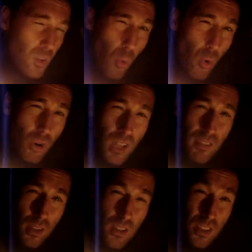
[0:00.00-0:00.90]
The water
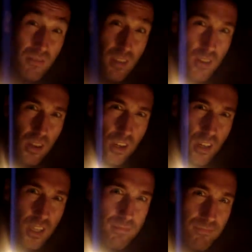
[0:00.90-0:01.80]
level is very
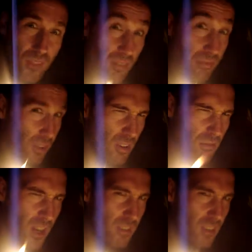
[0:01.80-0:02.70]
high, the flow
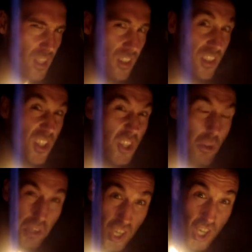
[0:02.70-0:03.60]
rate is
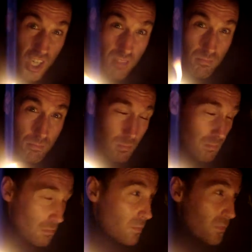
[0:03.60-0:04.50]
astonishing,
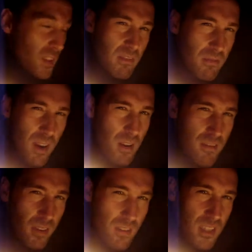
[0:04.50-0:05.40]
very,
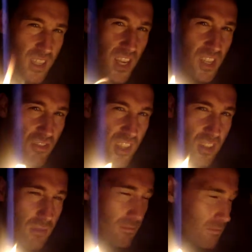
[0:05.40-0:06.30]
very dangerous.